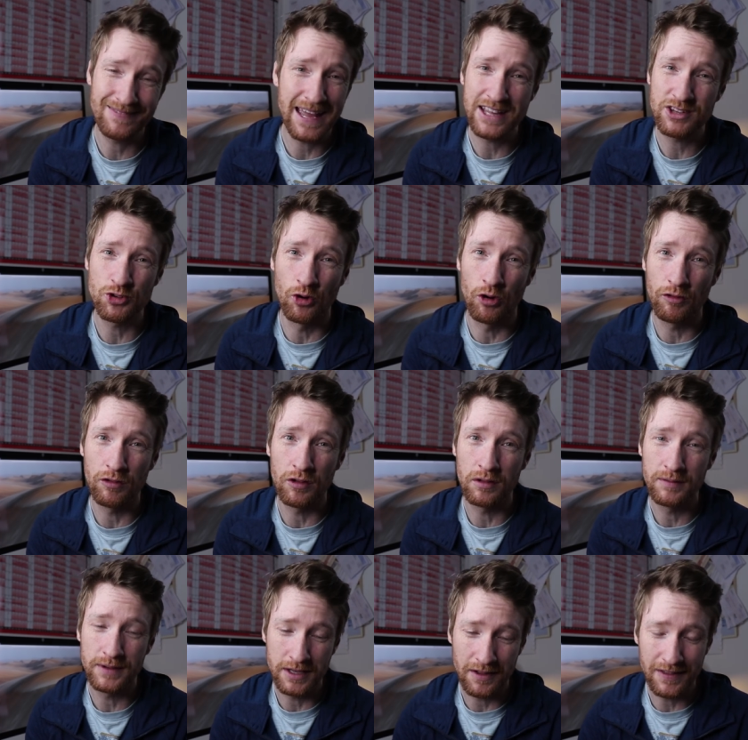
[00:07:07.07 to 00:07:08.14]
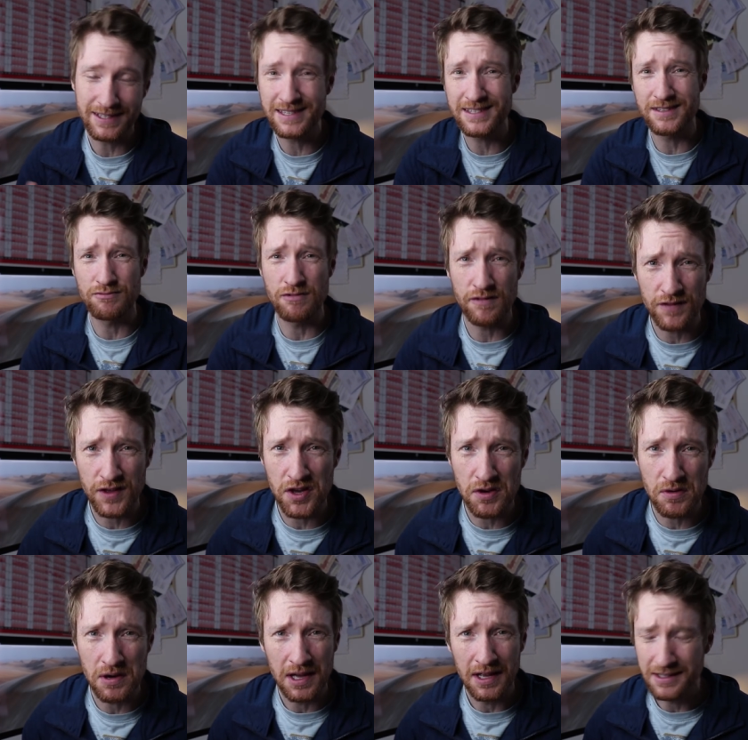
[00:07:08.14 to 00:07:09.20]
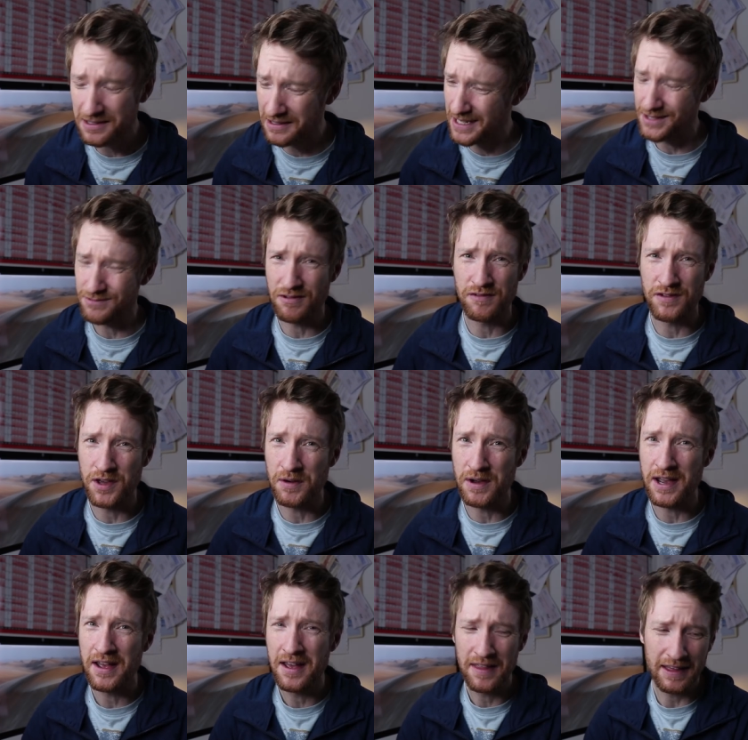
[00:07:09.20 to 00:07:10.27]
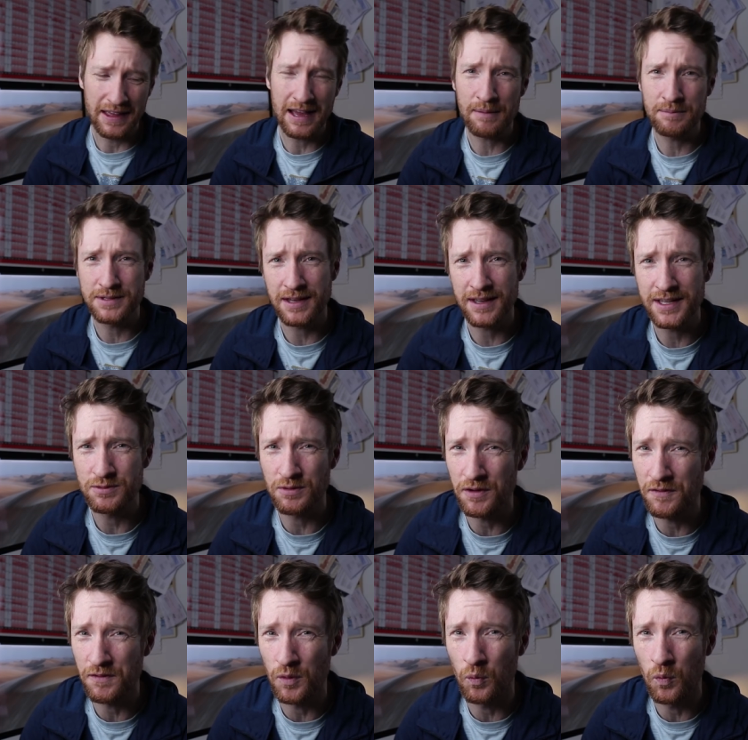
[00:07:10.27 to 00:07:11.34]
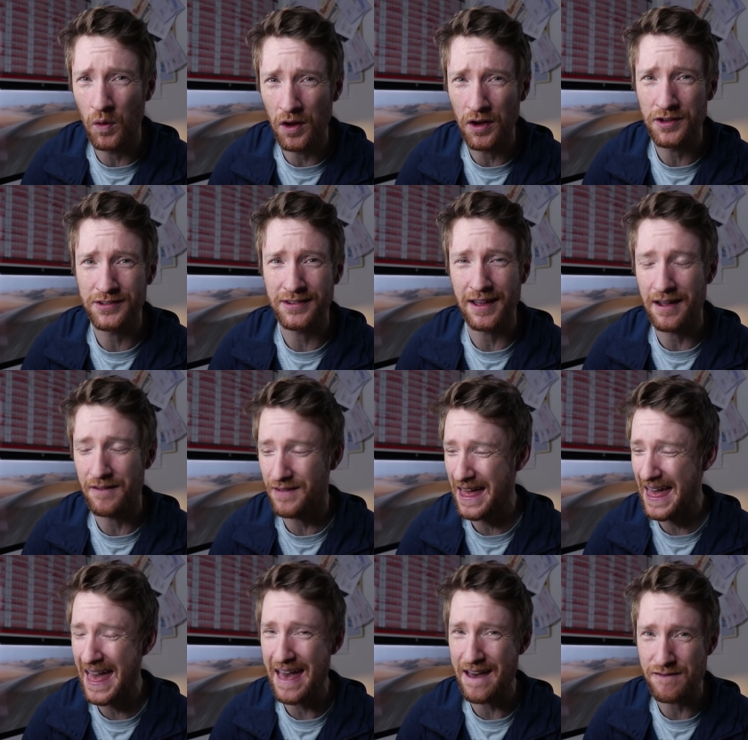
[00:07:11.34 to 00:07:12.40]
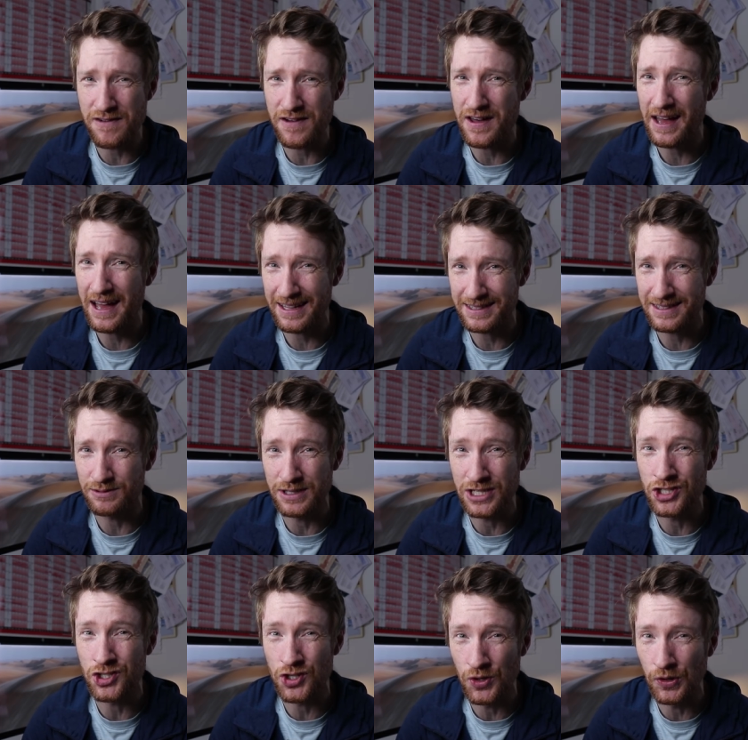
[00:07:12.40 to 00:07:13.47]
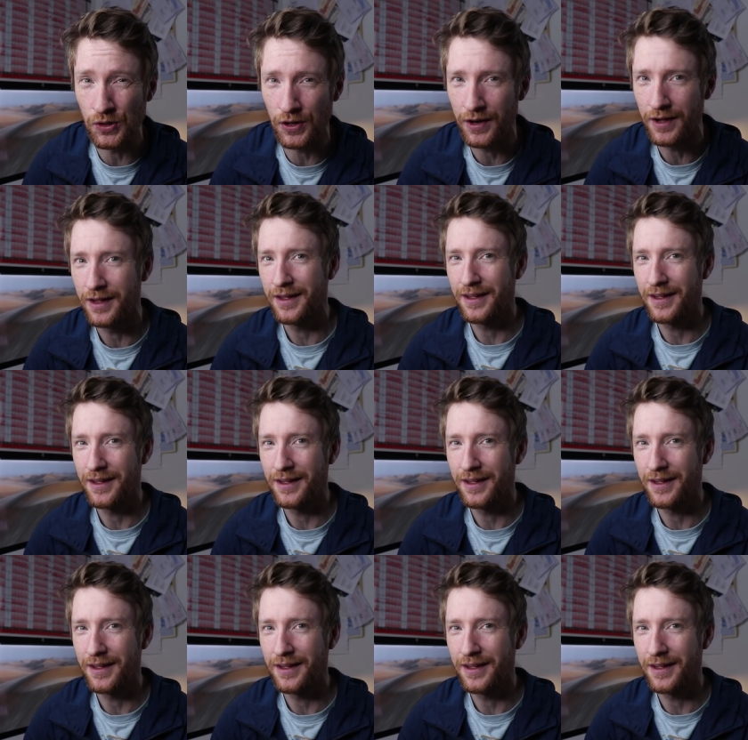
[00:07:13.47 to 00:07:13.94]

It's awful. You know, this is a review, so let's review it. The campsite is one of the worst I've ever had to endure.